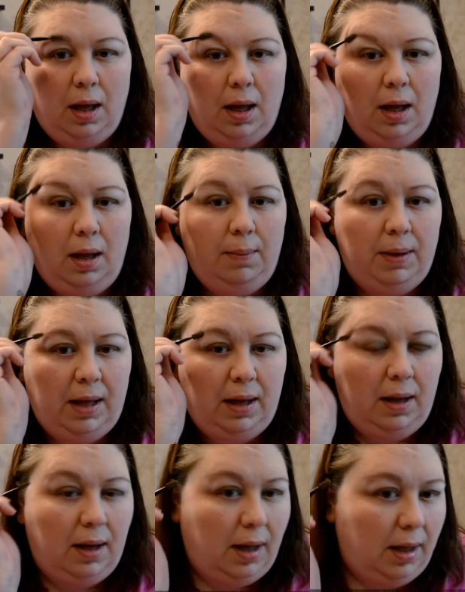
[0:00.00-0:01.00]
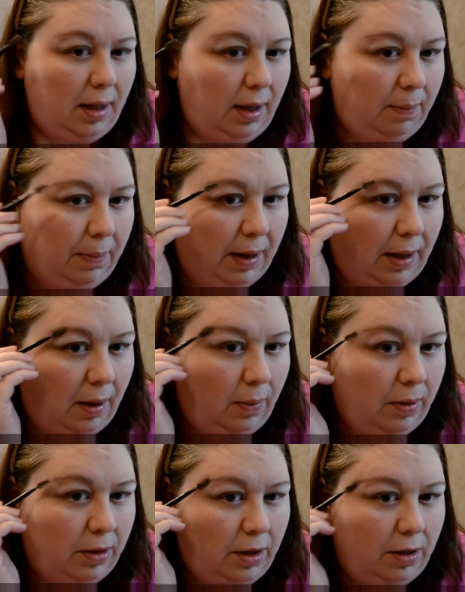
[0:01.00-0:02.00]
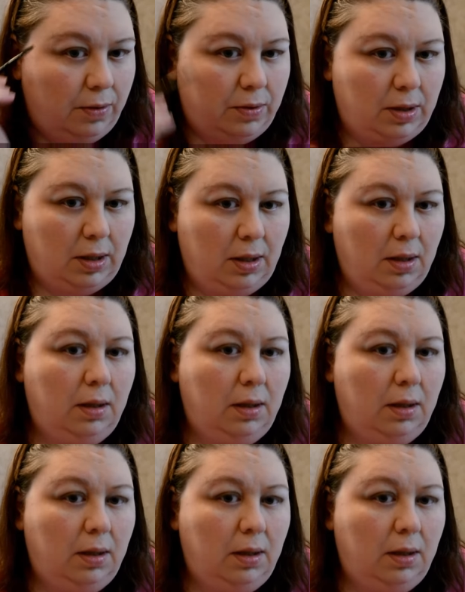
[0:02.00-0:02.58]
I bet I can get by with using,